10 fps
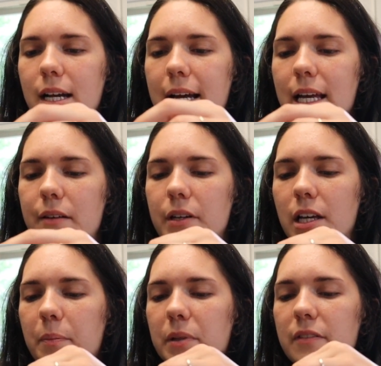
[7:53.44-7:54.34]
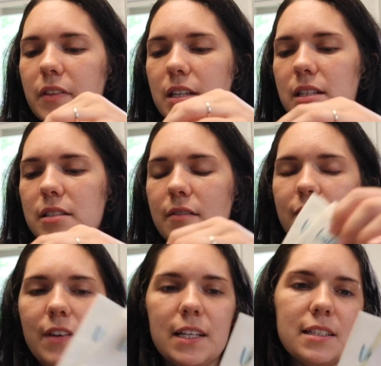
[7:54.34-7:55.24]
I have a couple of these
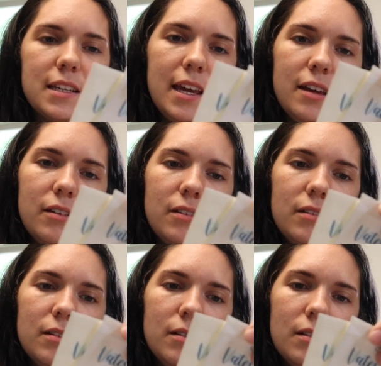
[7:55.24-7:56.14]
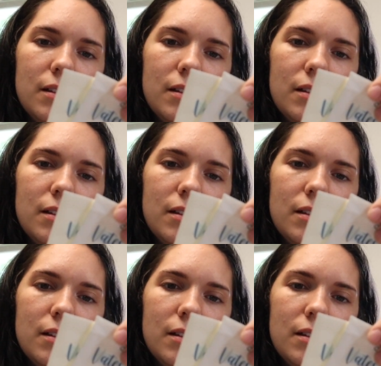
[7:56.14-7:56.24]
Vates kale